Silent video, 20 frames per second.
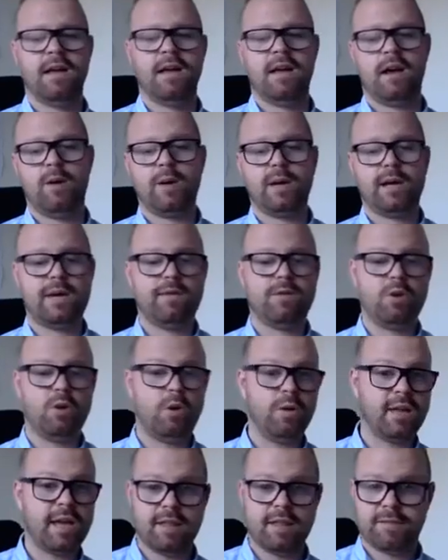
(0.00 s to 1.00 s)
I want to give you
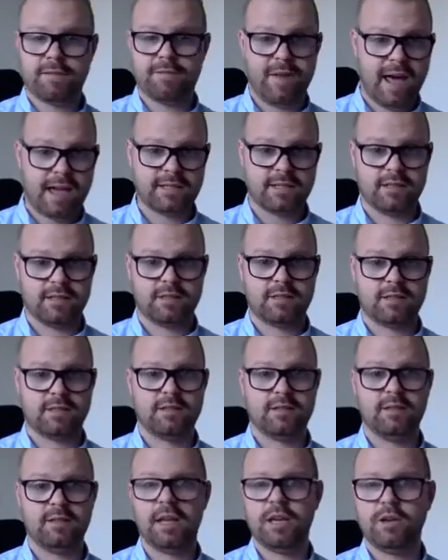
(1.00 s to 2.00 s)
all the other
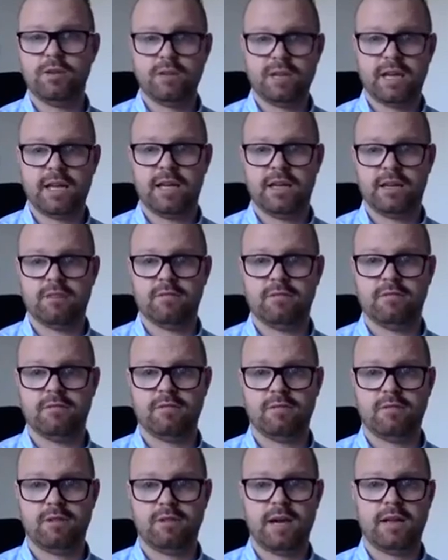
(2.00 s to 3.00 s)
facets that you need,
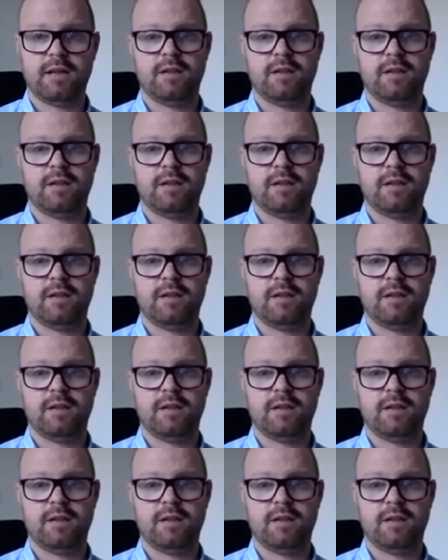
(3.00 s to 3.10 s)
right?